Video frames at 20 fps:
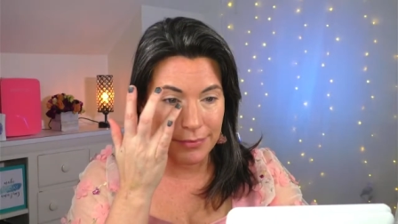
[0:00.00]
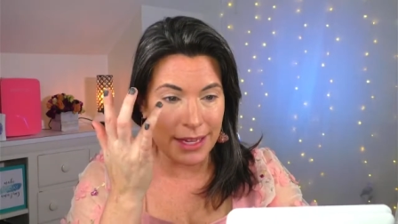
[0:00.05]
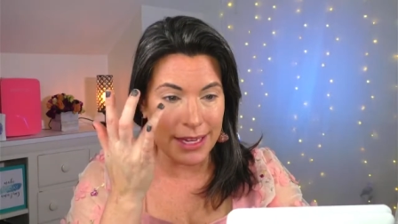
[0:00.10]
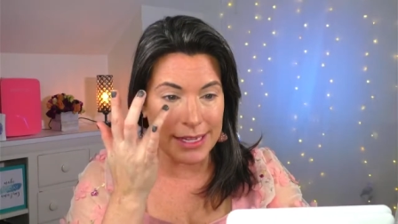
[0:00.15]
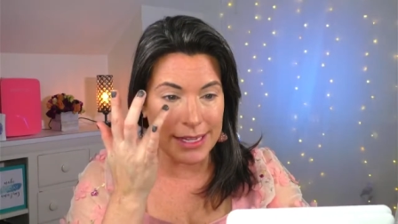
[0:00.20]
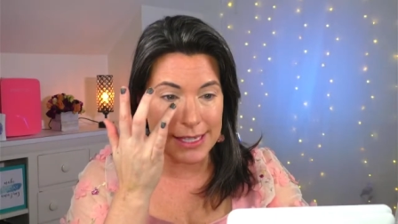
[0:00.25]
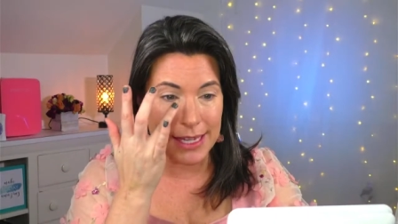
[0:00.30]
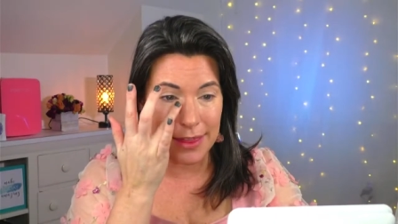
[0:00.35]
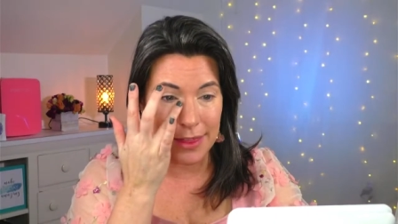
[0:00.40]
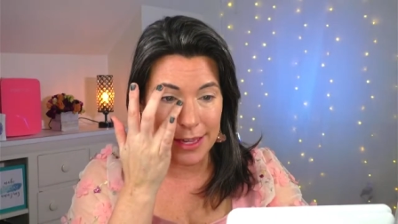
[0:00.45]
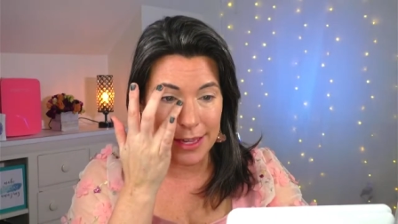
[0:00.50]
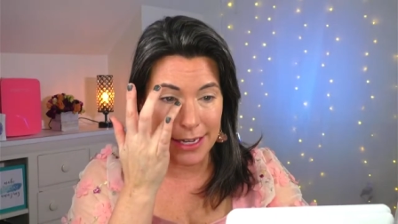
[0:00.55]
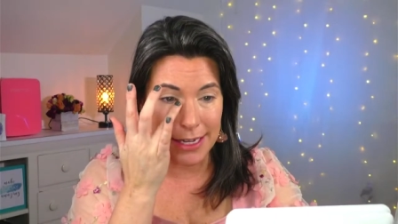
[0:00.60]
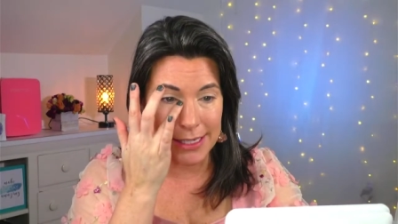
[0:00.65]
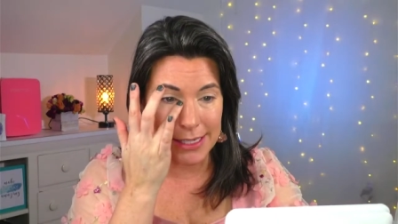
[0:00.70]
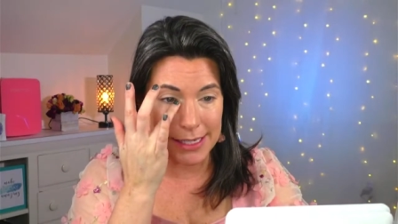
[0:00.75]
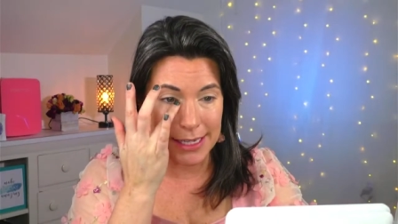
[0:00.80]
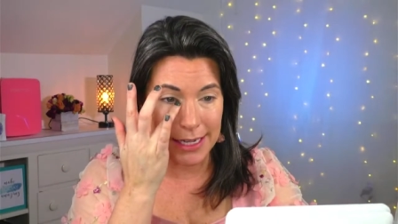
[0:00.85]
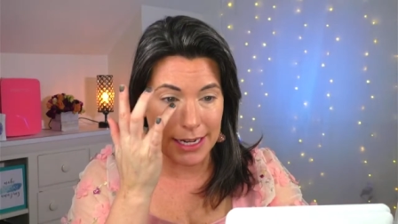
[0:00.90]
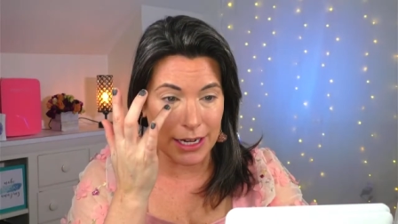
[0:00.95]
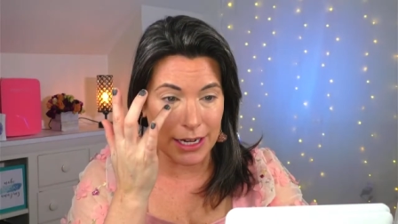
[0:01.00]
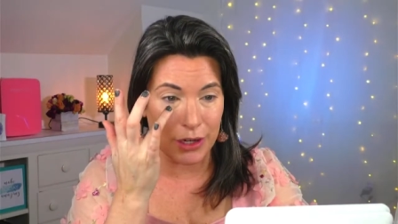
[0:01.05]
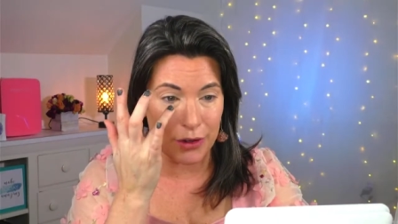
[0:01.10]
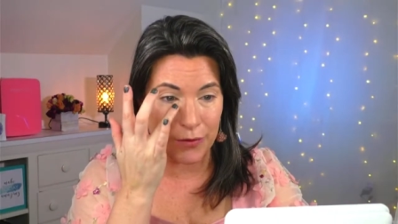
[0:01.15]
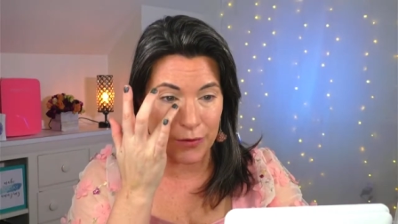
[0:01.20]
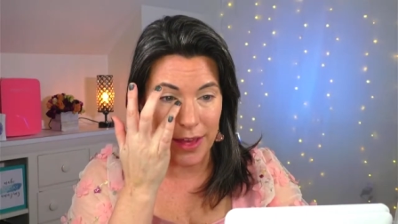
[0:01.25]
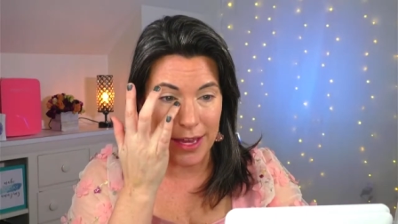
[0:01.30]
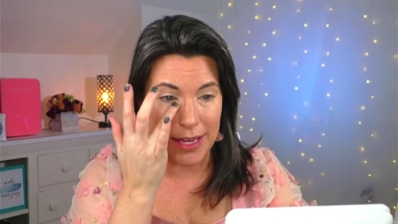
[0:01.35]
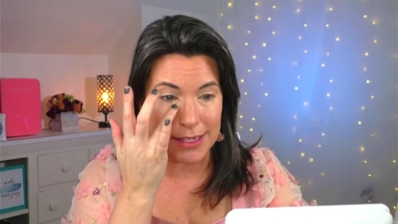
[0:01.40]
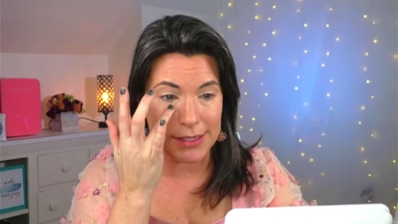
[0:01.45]
It's the thinnest skin on your
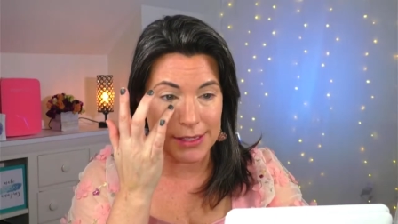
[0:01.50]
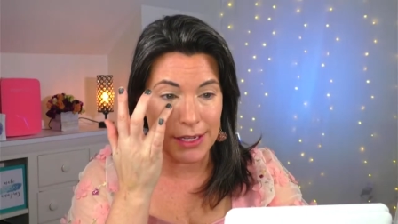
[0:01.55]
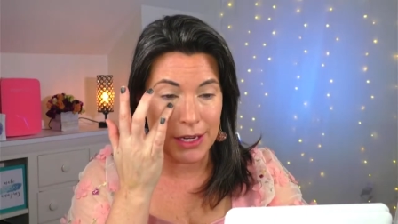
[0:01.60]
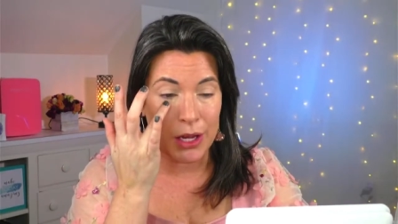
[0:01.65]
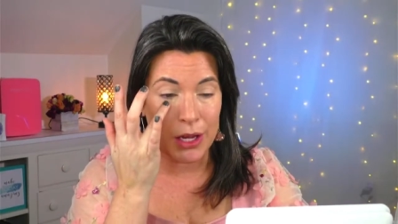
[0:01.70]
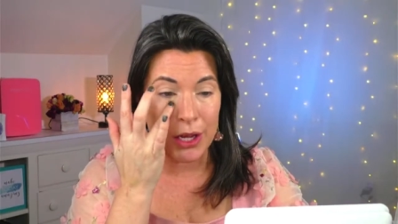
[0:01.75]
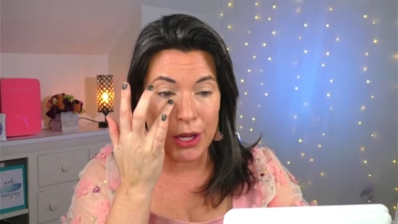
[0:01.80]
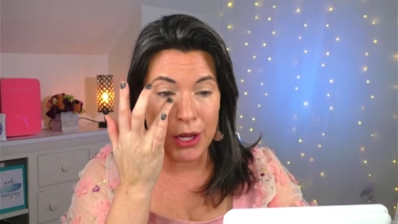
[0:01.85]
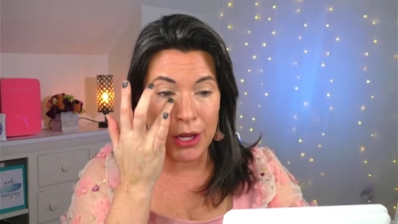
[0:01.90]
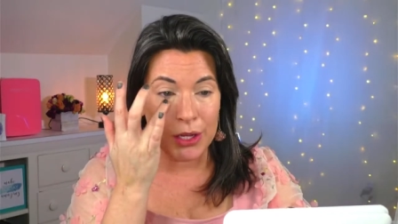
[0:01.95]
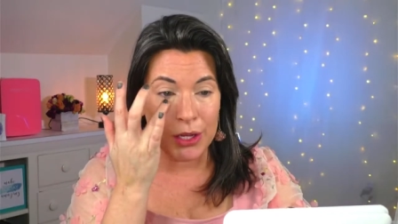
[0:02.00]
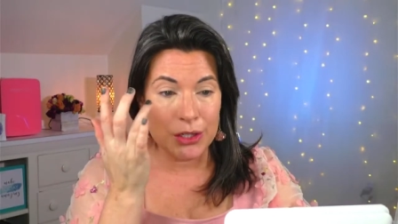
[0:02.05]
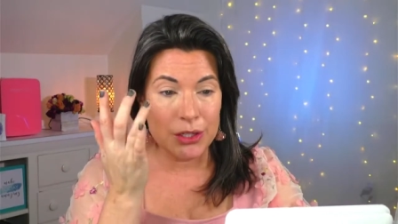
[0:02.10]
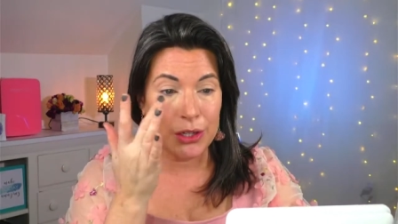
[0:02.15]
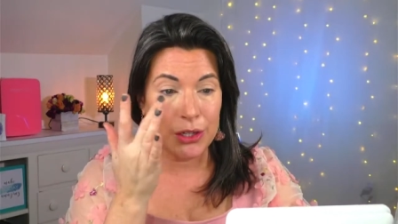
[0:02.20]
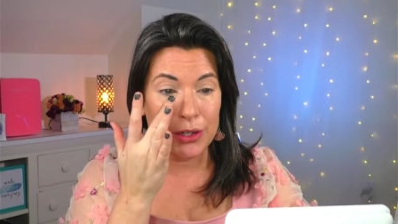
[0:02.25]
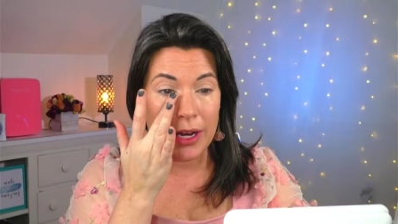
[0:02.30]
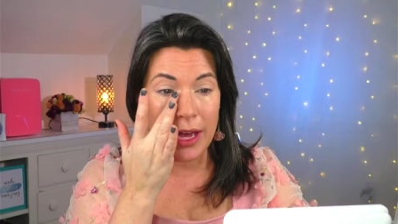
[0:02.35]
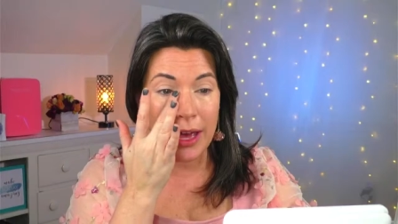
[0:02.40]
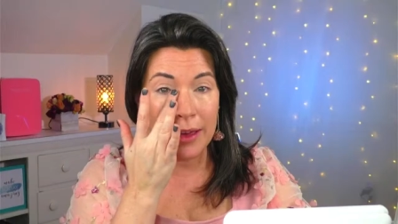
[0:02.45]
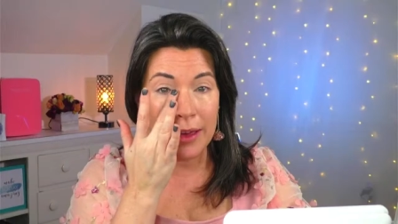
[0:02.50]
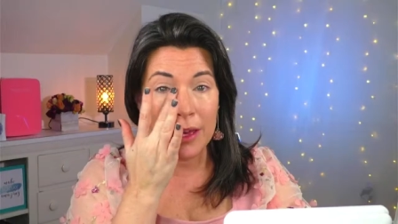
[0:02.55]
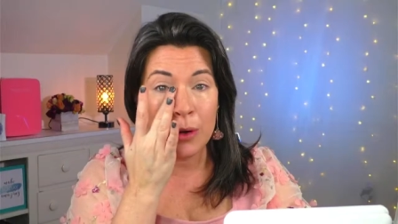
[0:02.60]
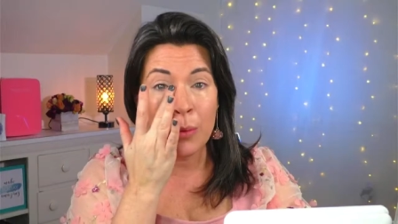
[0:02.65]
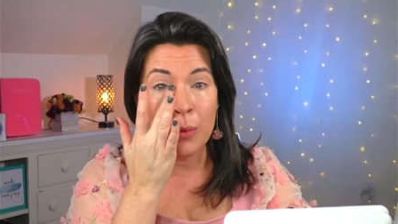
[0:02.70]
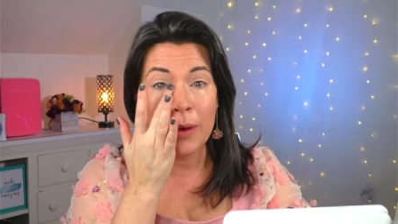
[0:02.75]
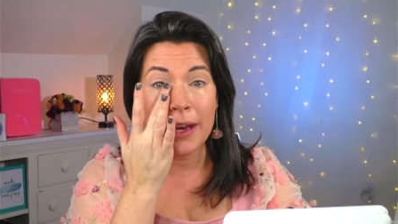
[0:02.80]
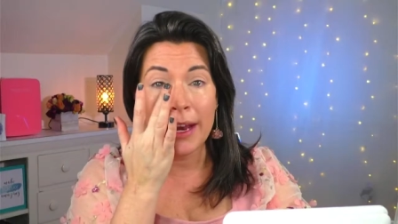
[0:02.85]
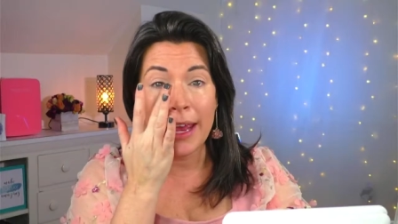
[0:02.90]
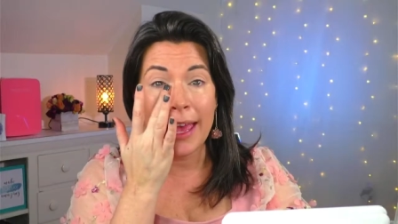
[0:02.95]
face. So you're not
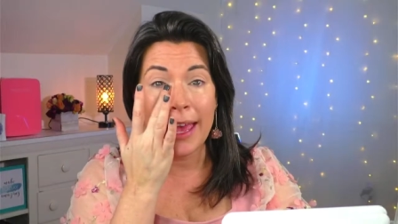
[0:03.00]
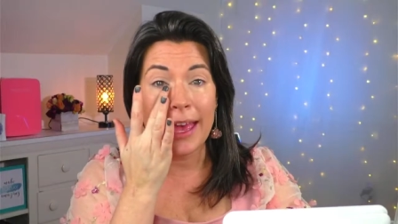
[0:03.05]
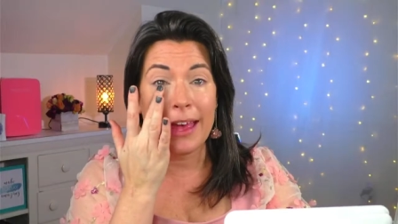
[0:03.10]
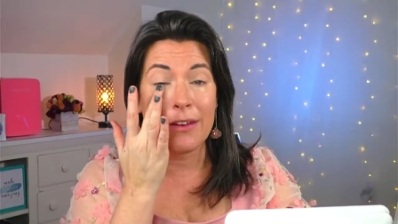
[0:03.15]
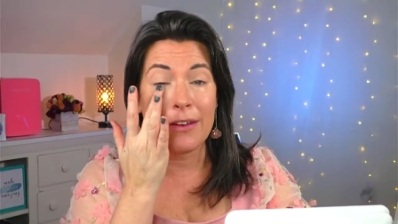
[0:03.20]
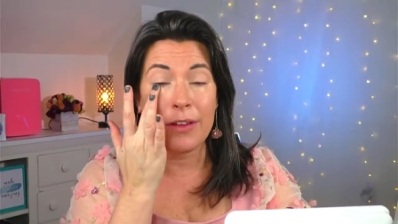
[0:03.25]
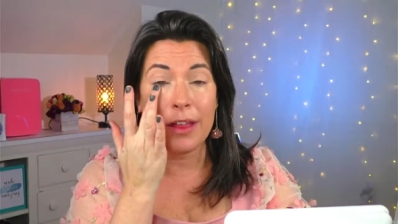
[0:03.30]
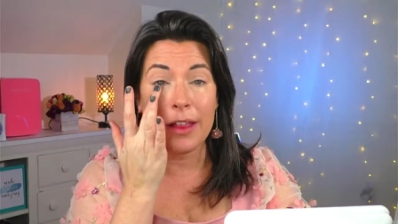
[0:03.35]
gonna wanna have